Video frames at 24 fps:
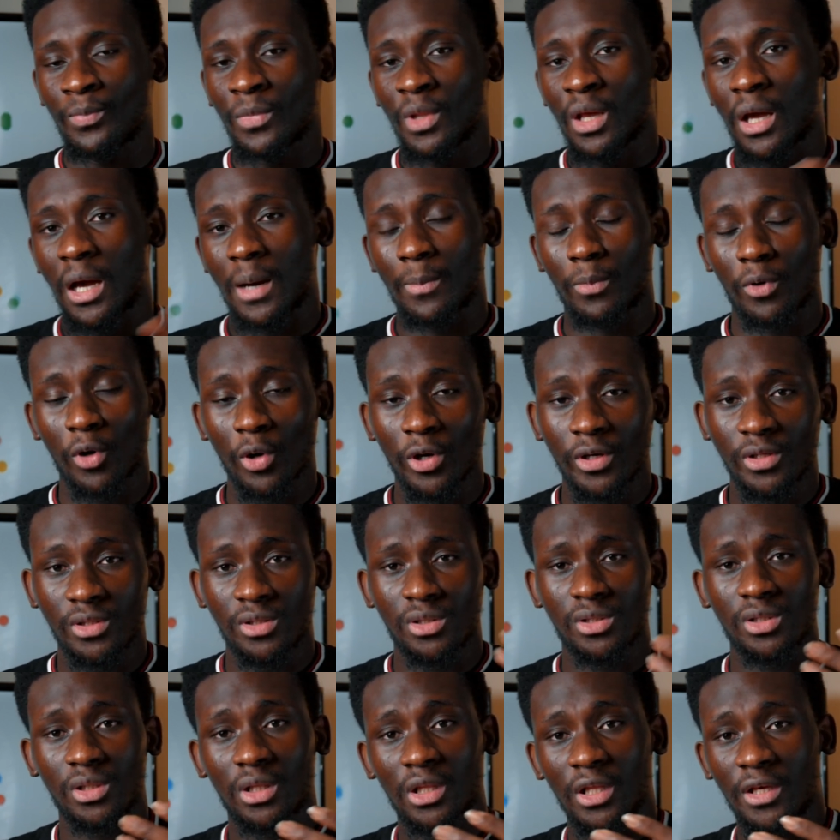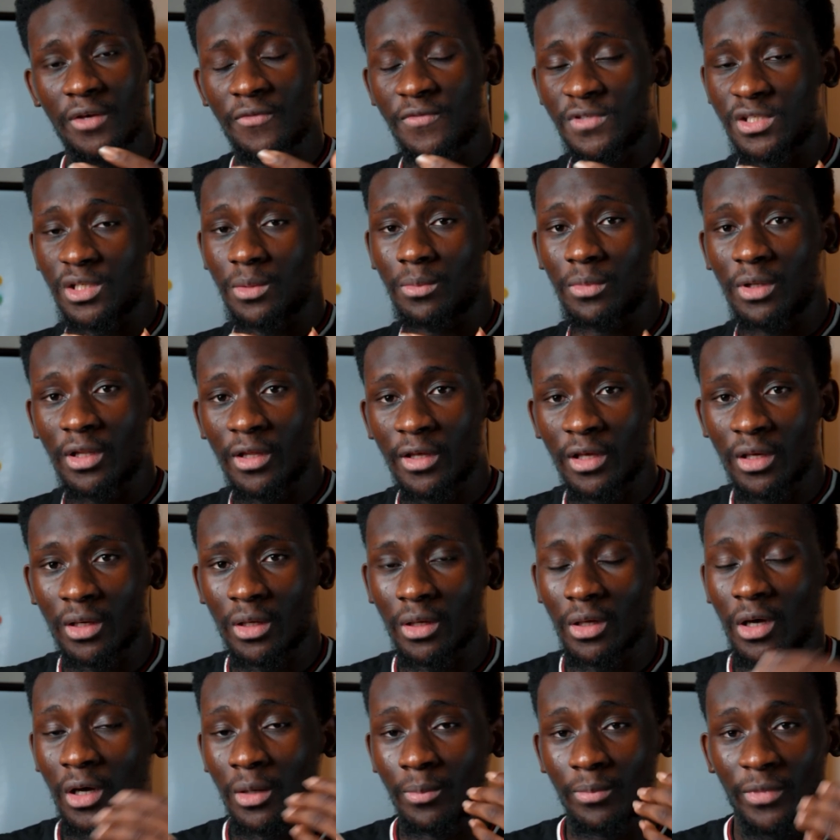I'm going to leave some link
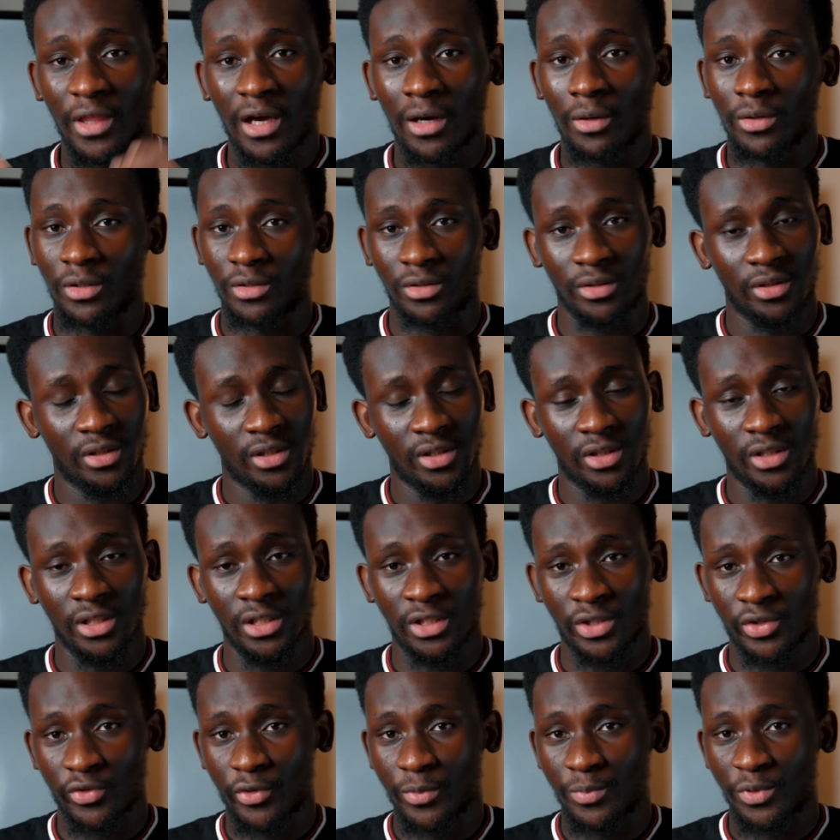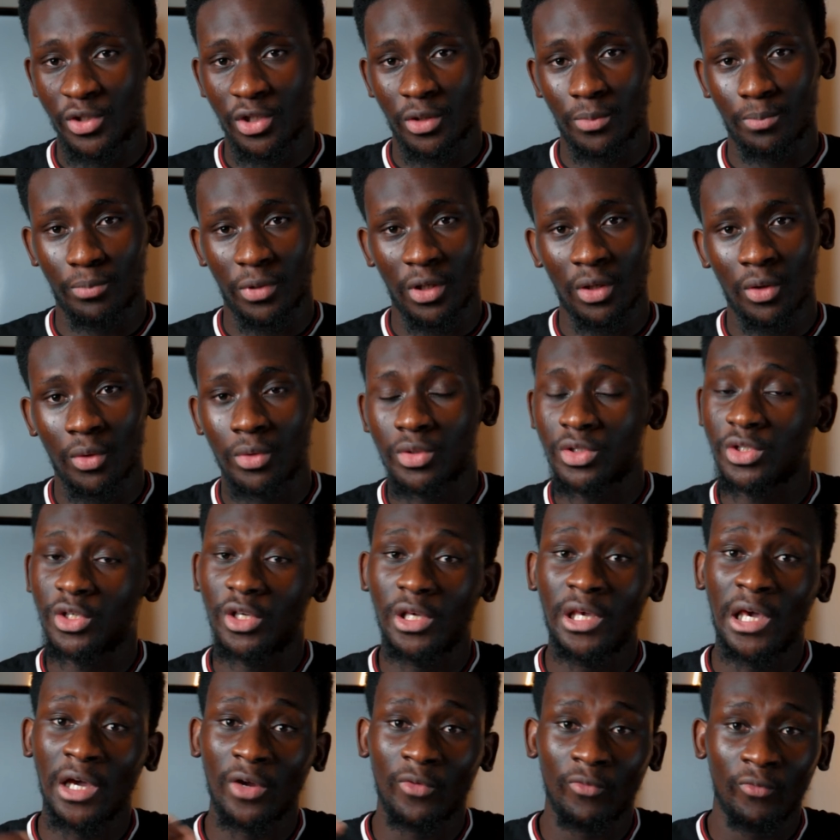down in the description below so you
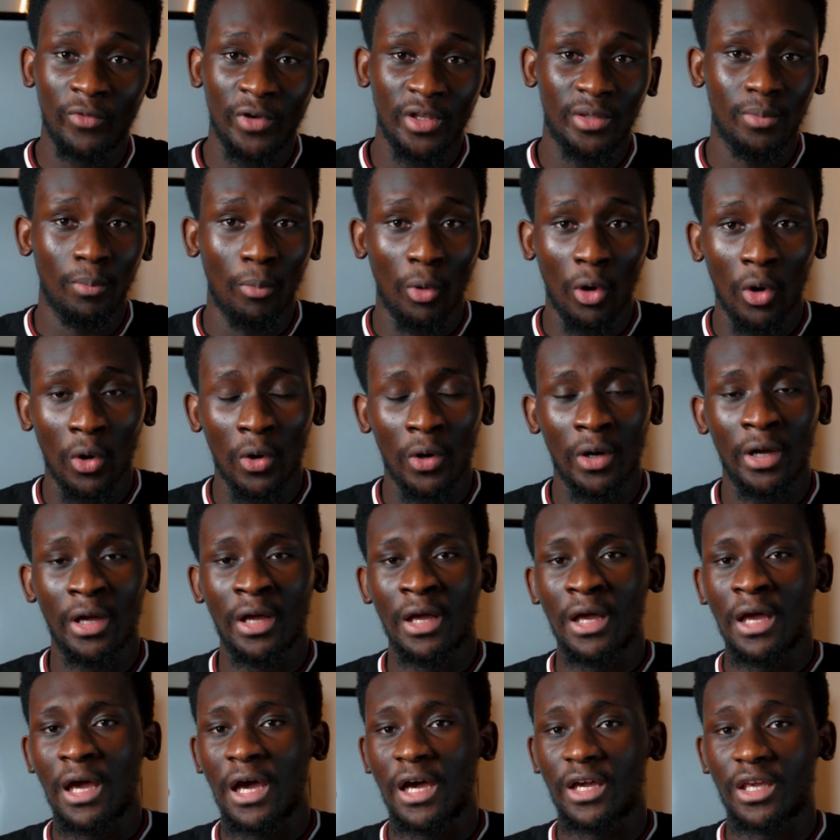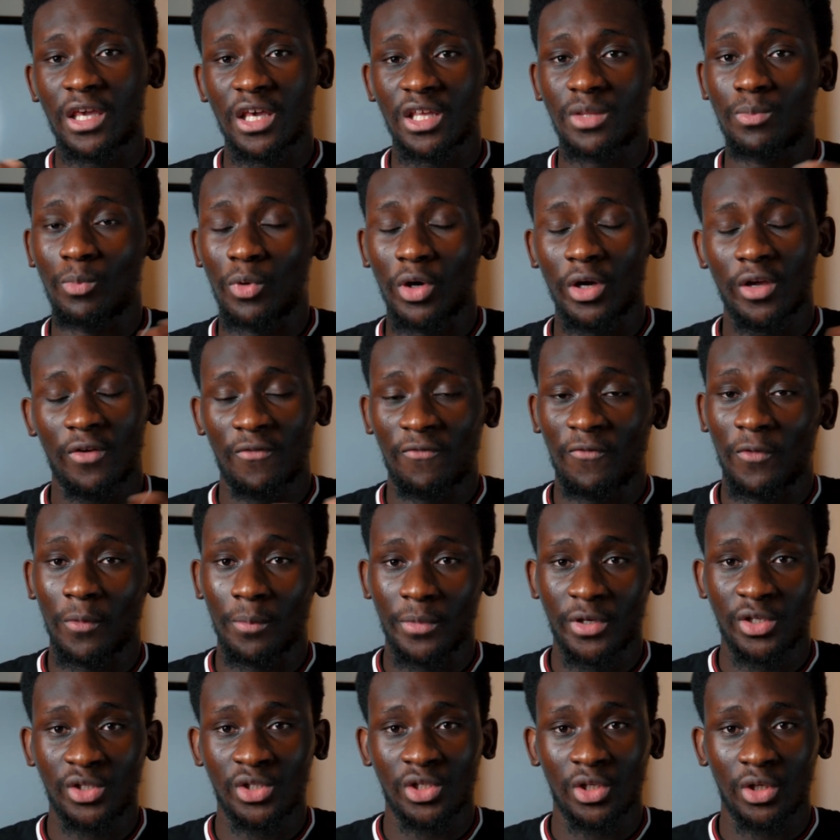can read more and get more
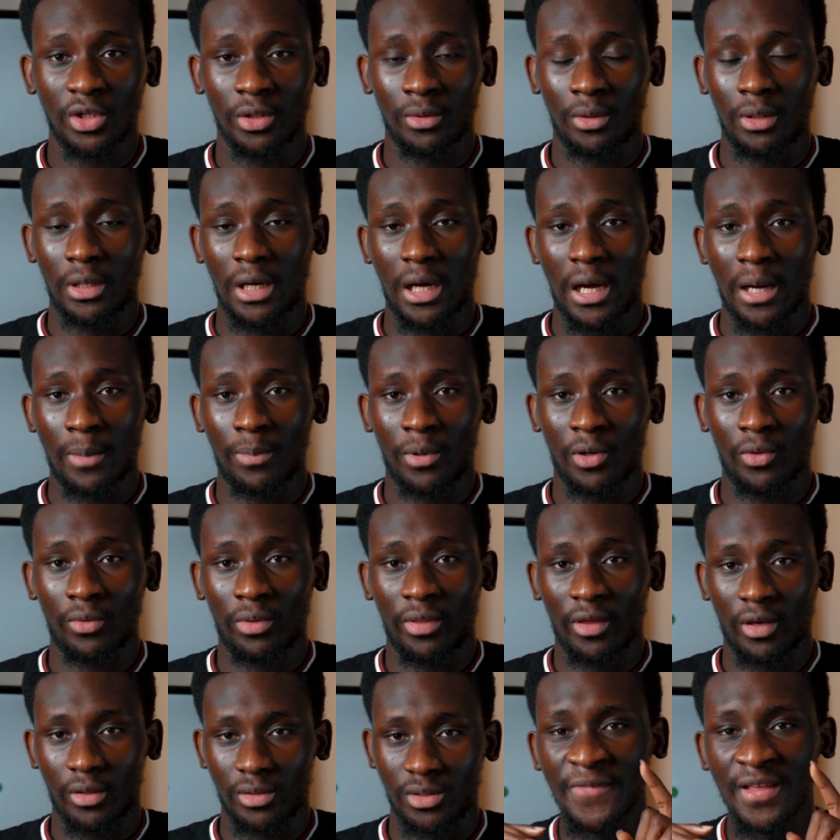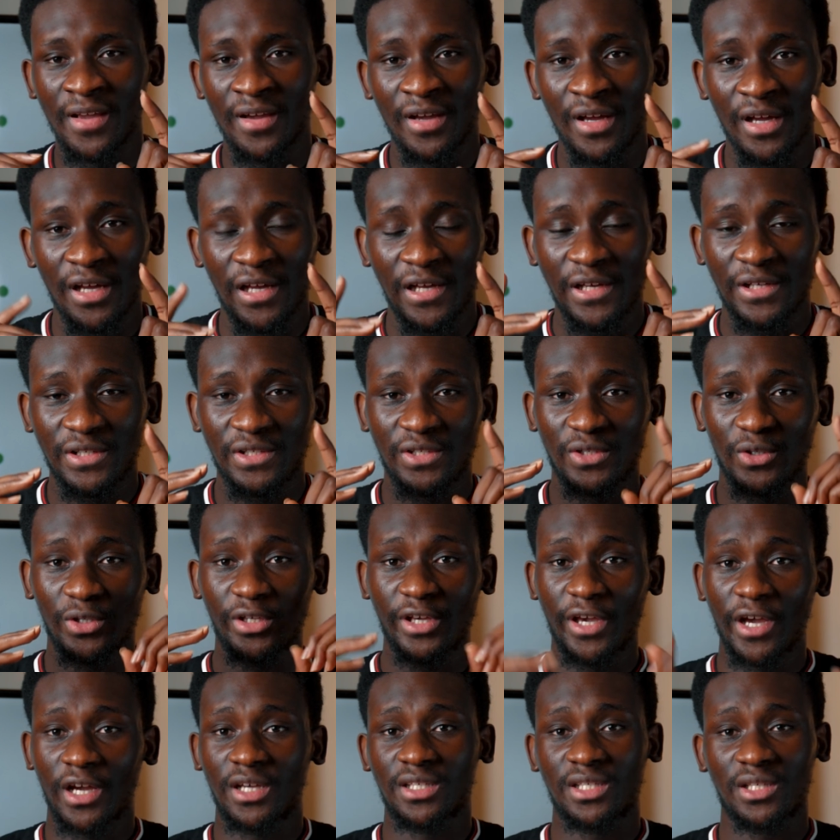information about this. So
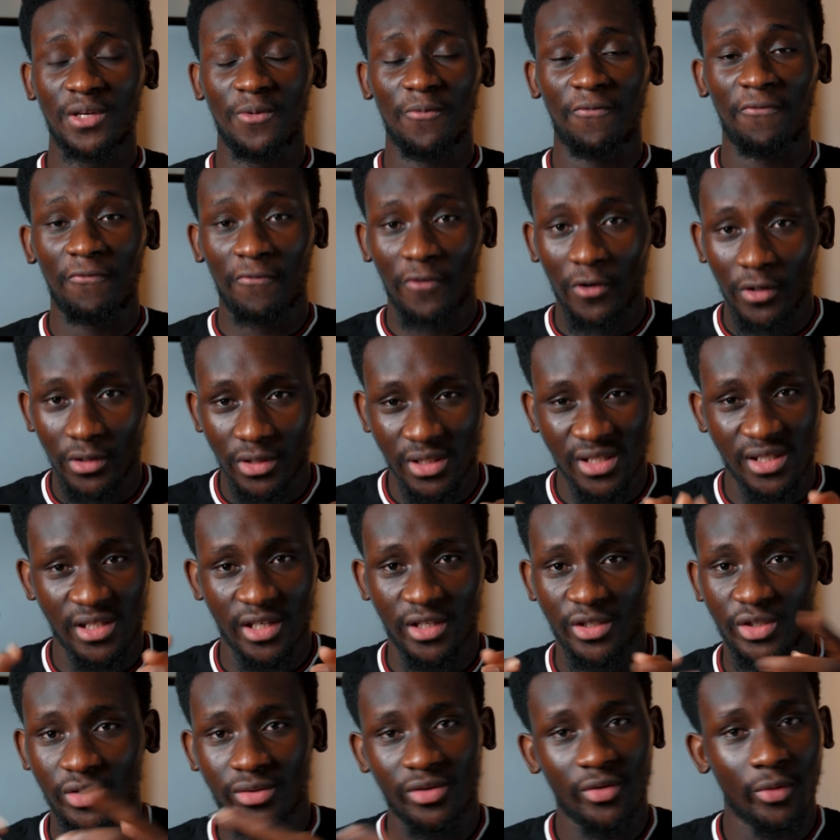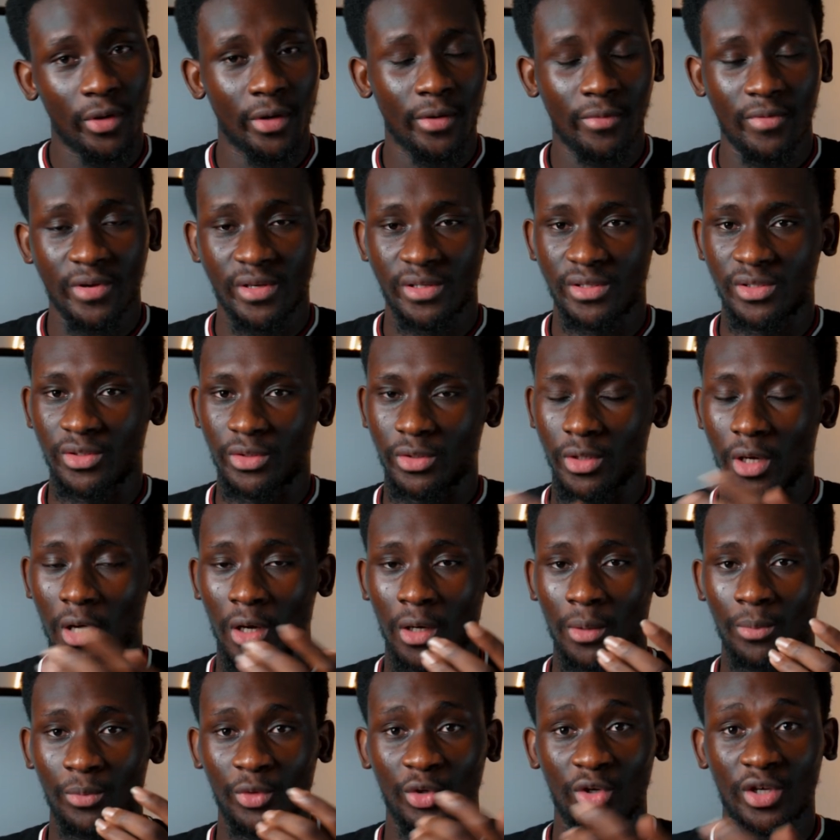here are some fun search queries
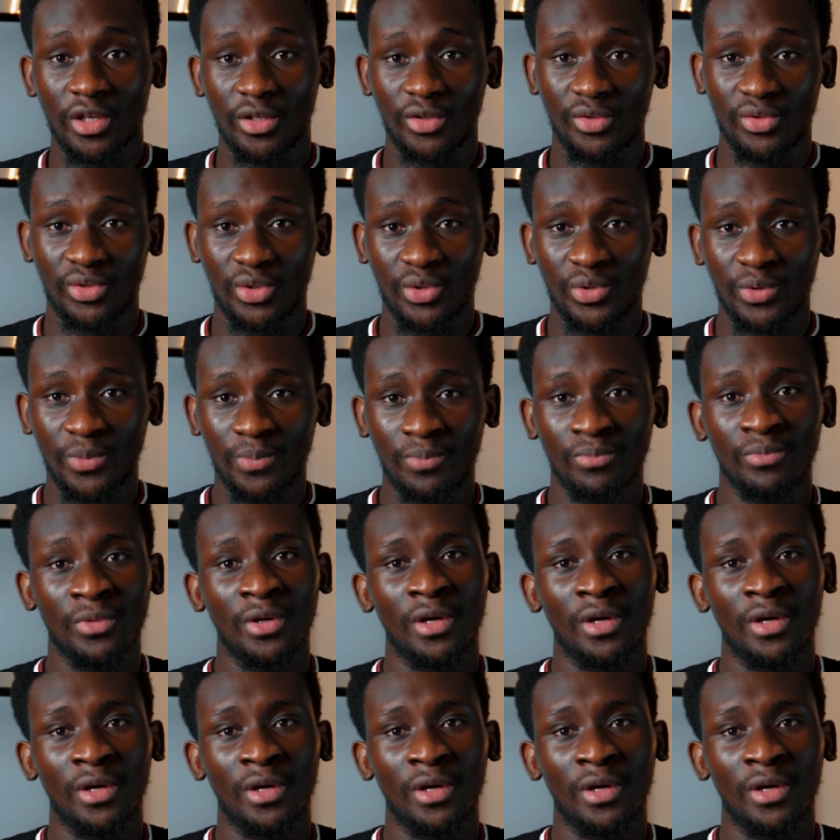you can do.